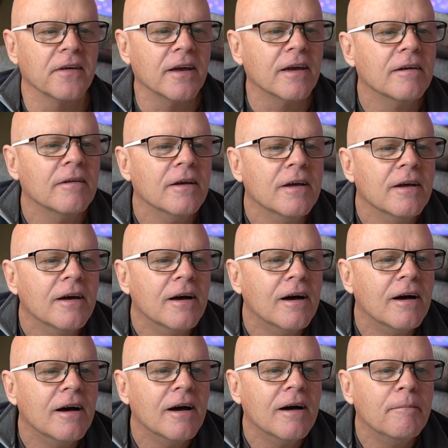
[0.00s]
there.
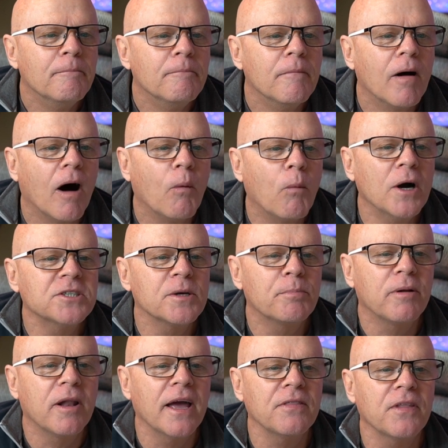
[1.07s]
Um, I want a
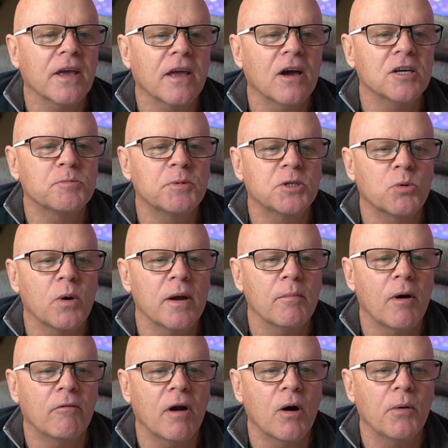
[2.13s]
plate that goes between
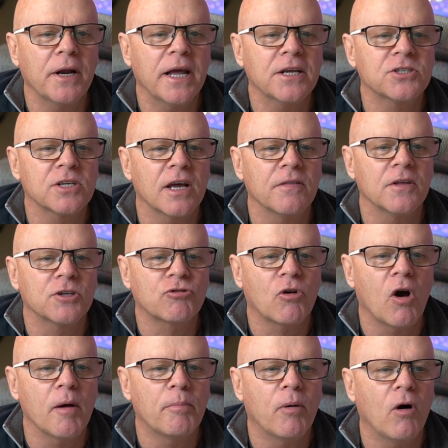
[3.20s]
my Ronin S and the
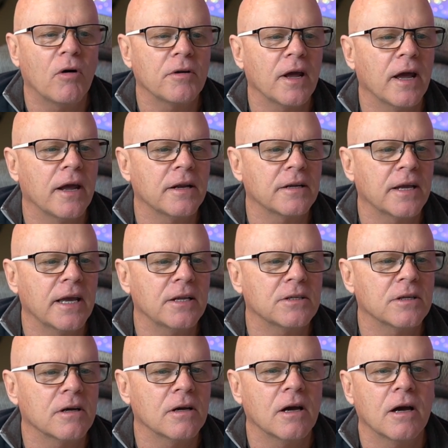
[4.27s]
tripod and
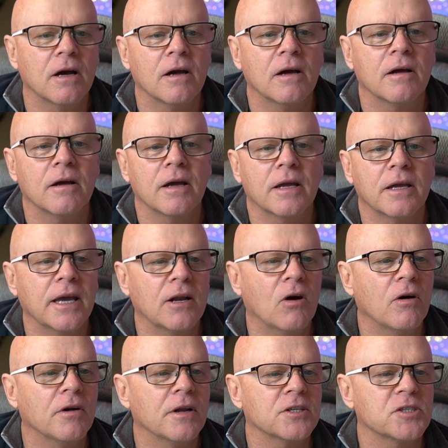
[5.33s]
get uh, and get
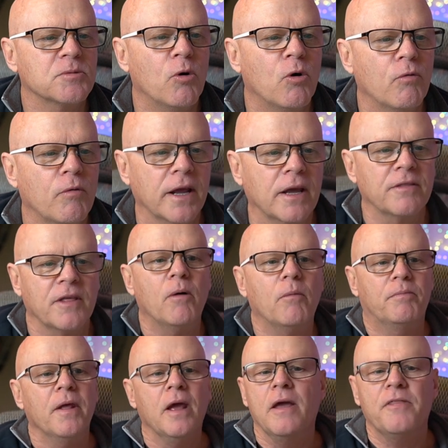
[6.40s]
on it SmallRig.
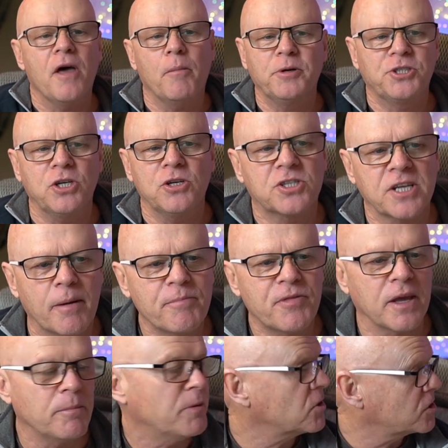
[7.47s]
They'll they'll produce
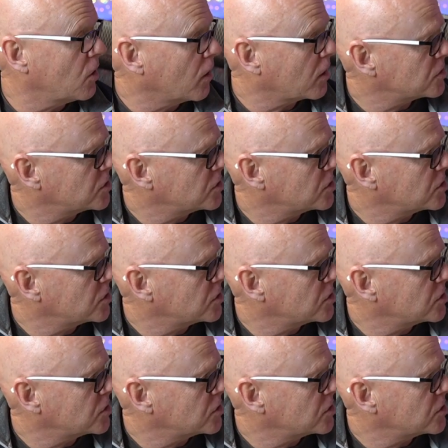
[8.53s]
something because, like I